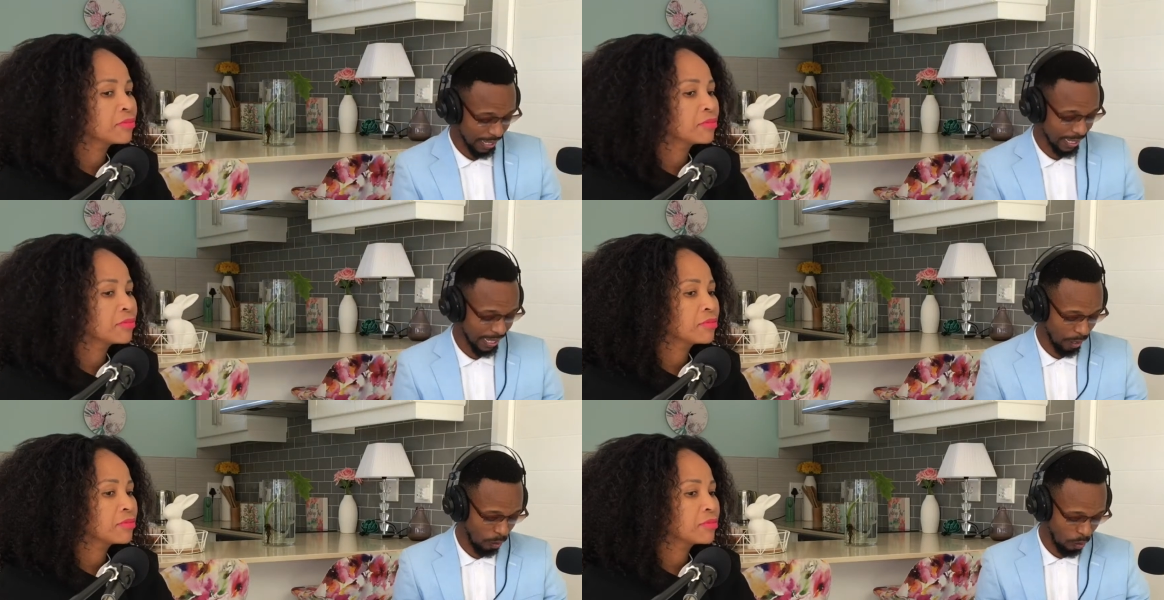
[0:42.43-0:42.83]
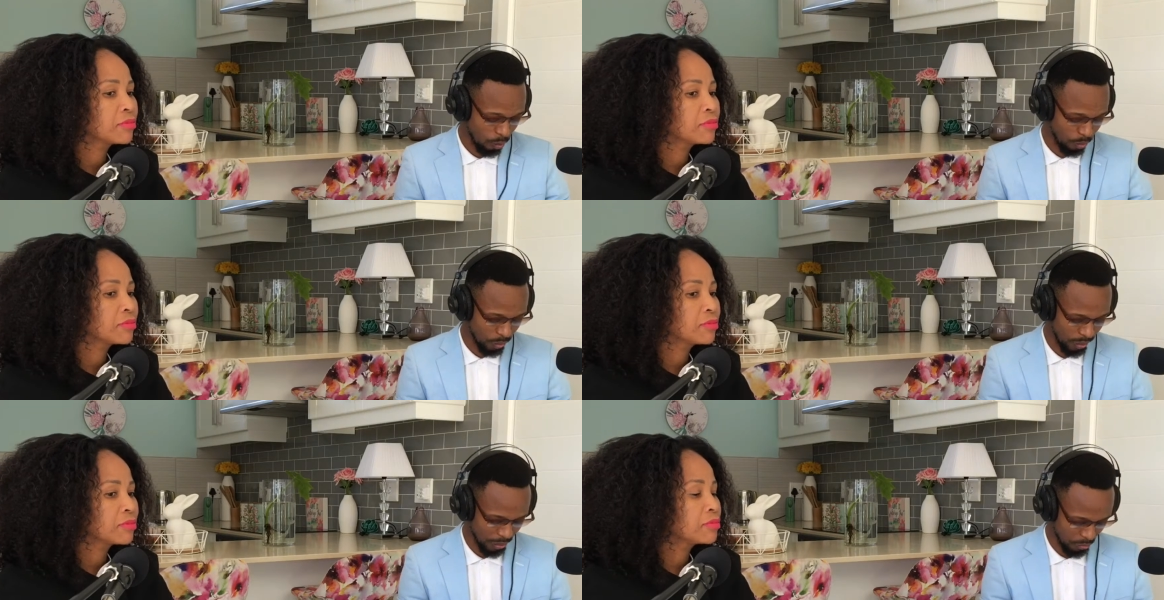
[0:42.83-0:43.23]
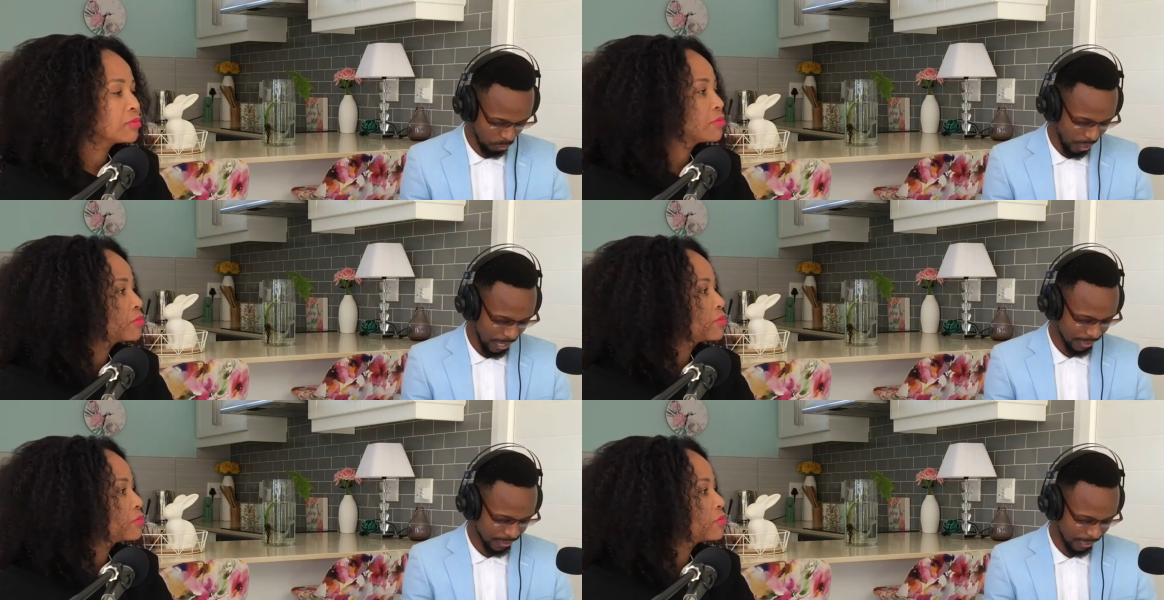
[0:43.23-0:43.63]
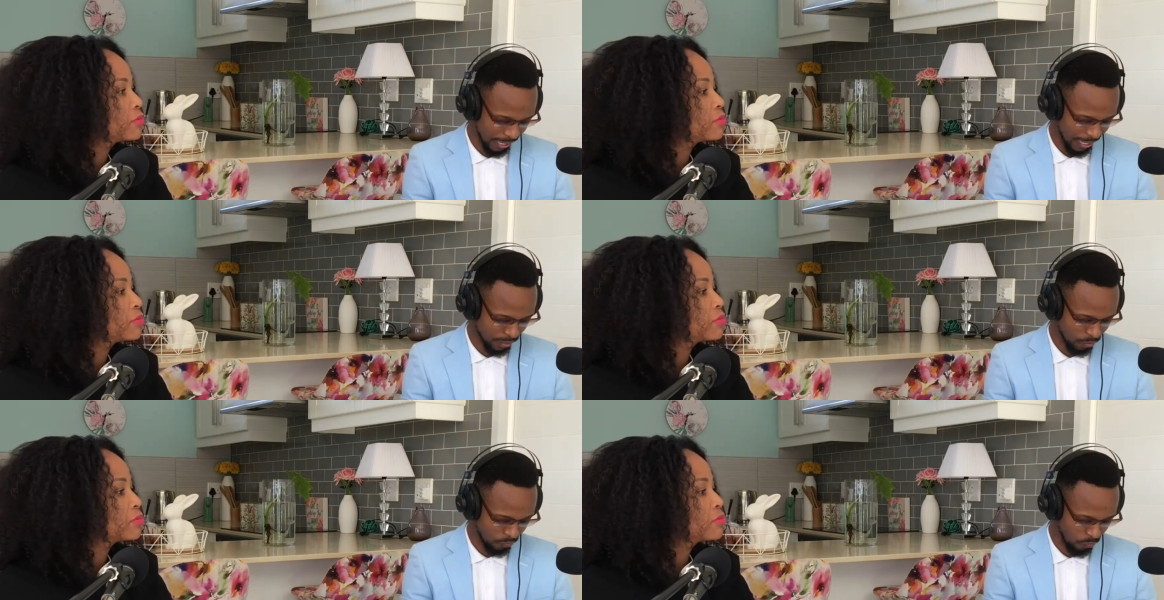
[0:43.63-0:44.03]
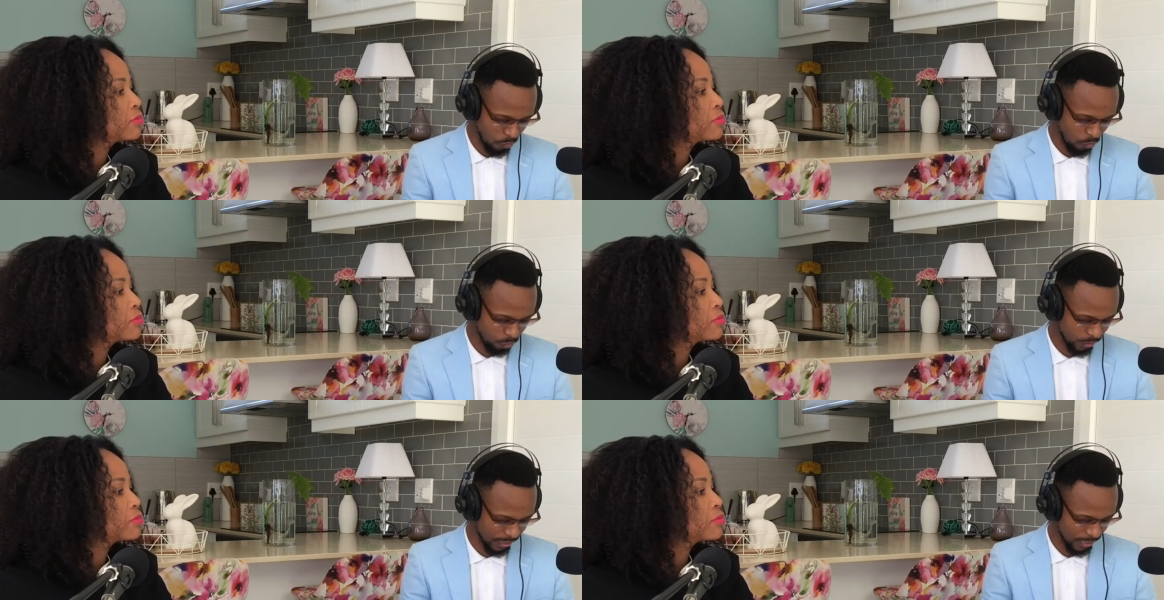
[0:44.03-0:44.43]
Speaker 1: in all rights, as of
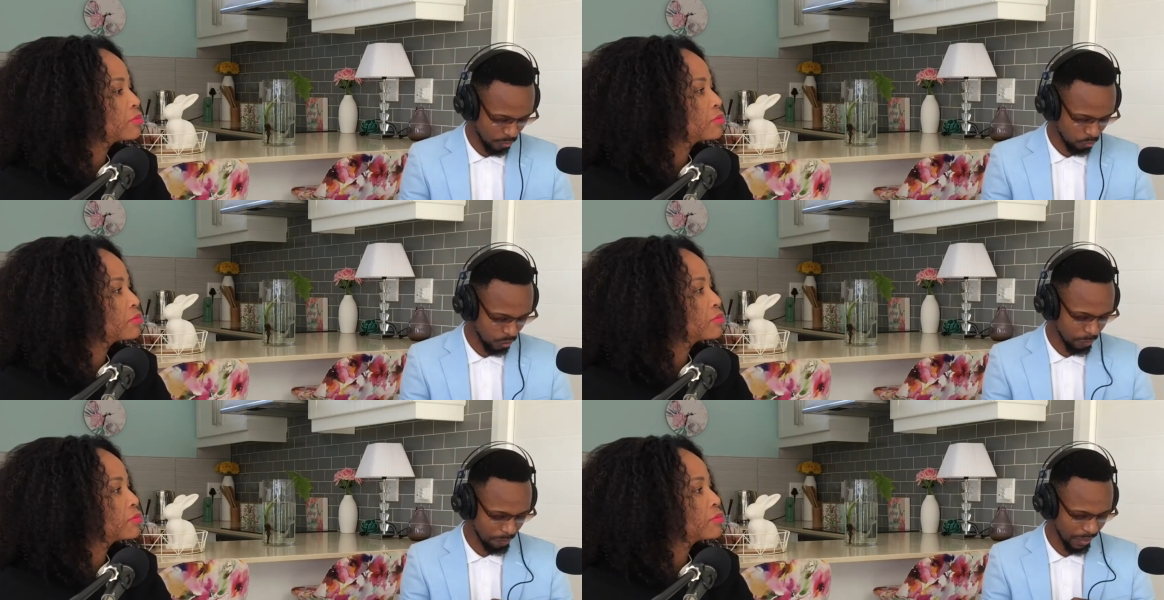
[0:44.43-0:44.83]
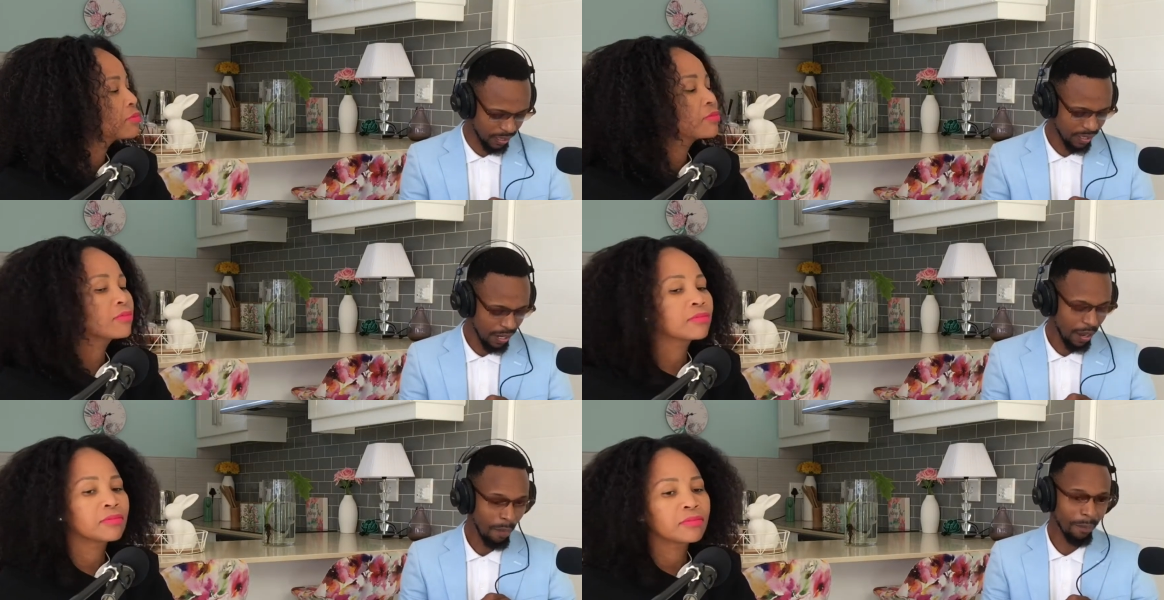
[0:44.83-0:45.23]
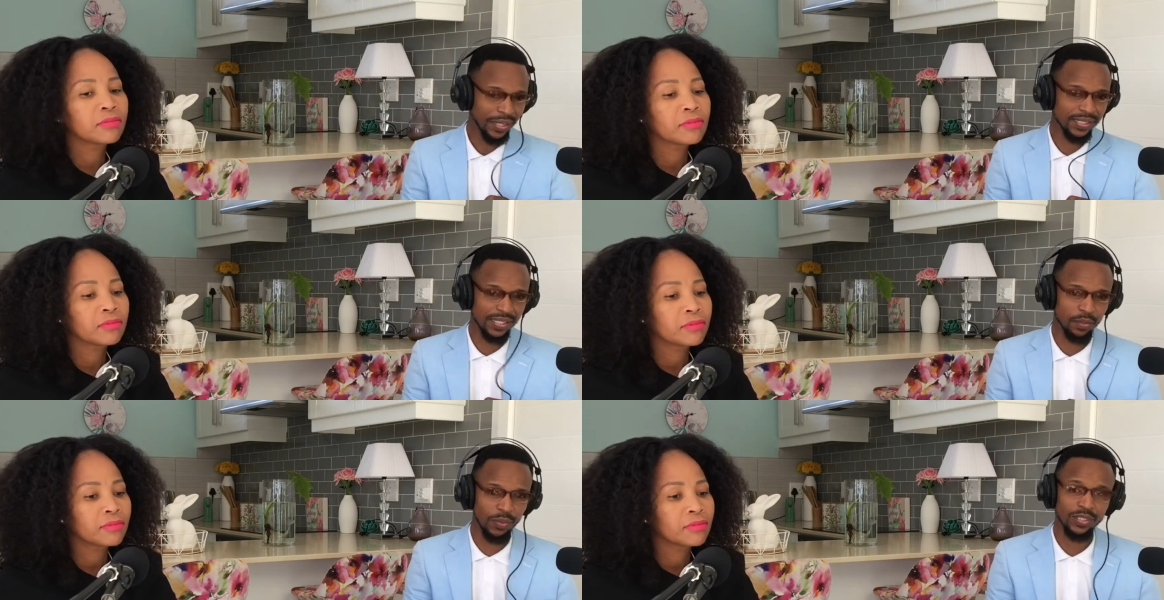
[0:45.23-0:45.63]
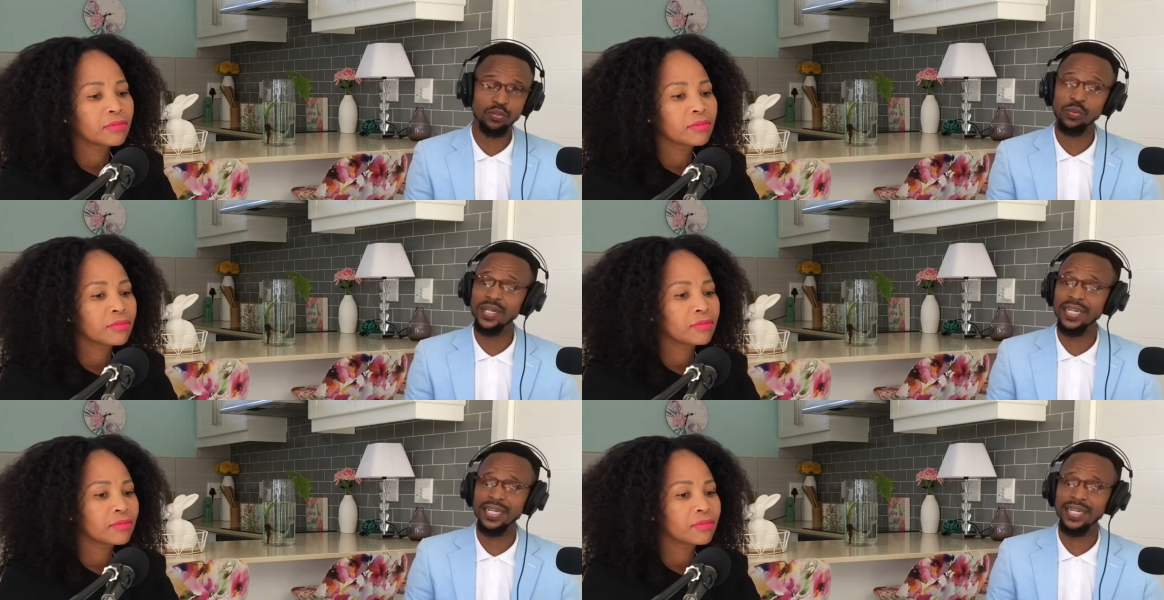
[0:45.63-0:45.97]
course it would be. But uh, what's really